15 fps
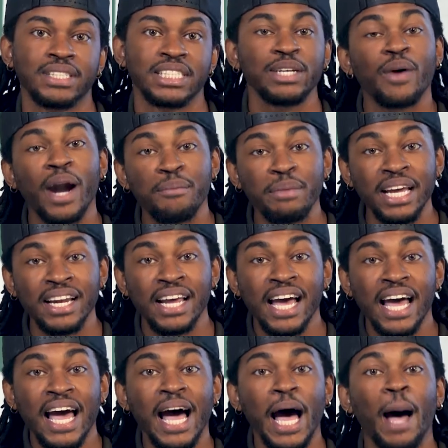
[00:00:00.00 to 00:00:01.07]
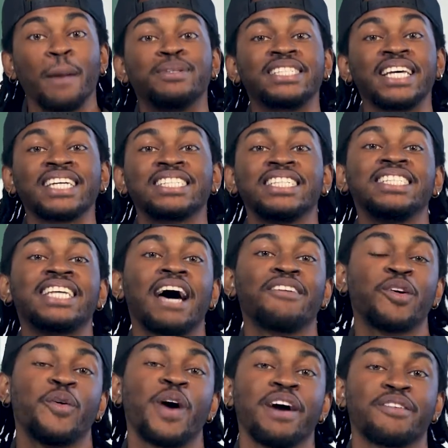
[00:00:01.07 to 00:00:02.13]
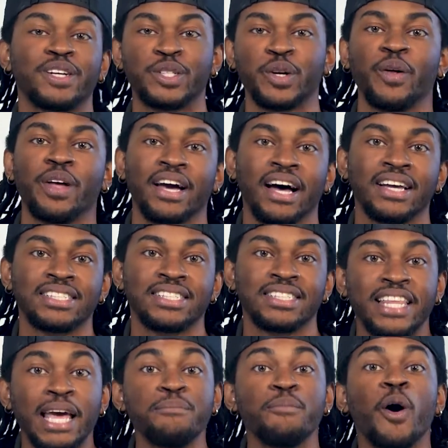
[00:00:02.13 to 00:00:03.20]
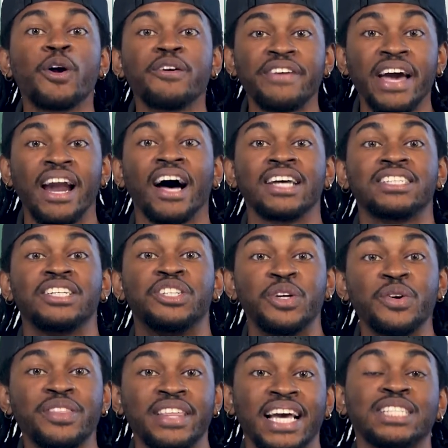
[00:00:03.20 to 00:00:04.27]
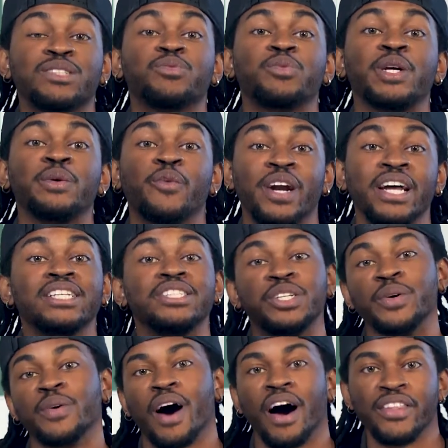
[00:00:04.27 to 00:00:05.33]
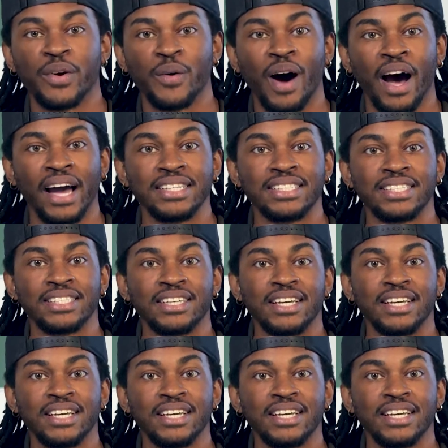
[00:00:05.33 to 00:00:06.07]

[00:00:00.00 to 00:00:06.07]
See what I mean? Obsessions have a way of controlling us. They motivate us to do things we wouldn't do otherwise.